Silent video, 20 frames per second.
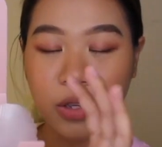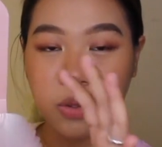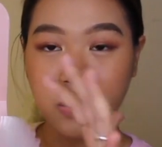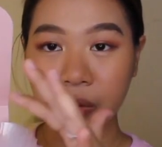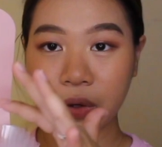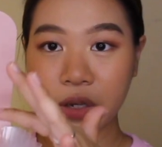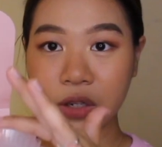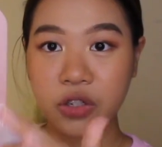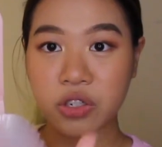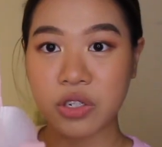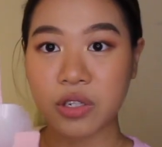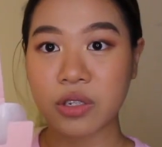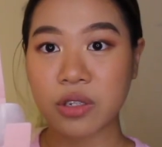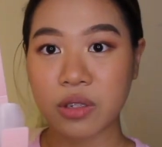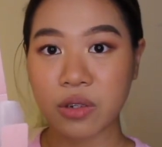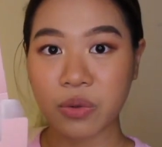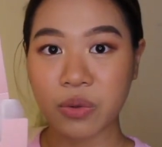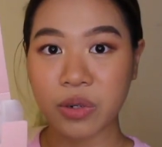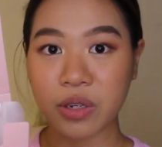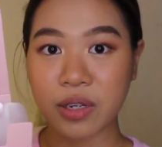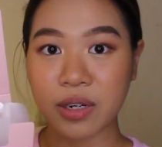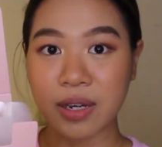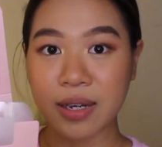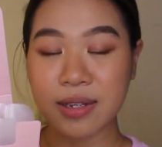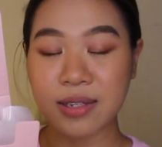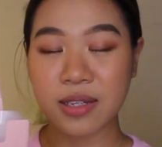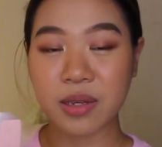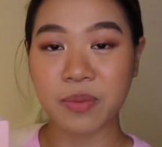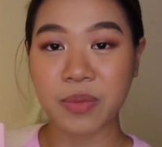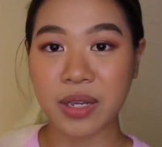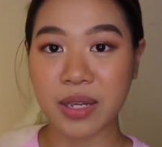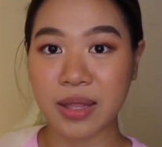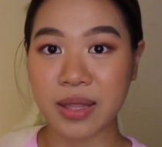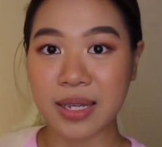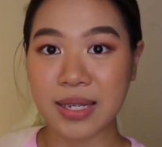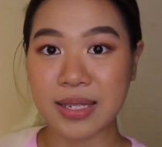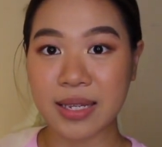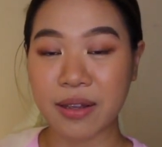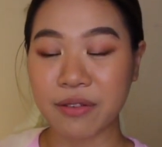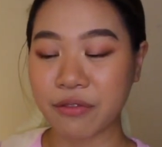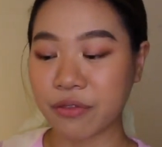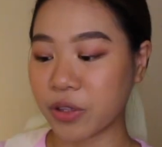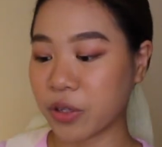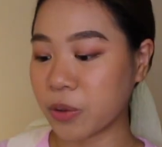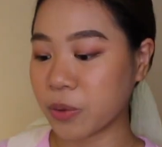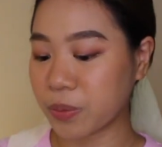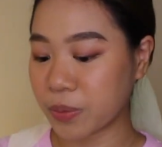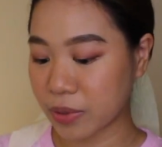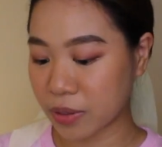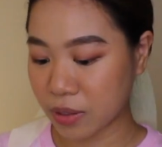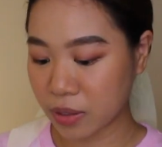you can just organize them in this envelope.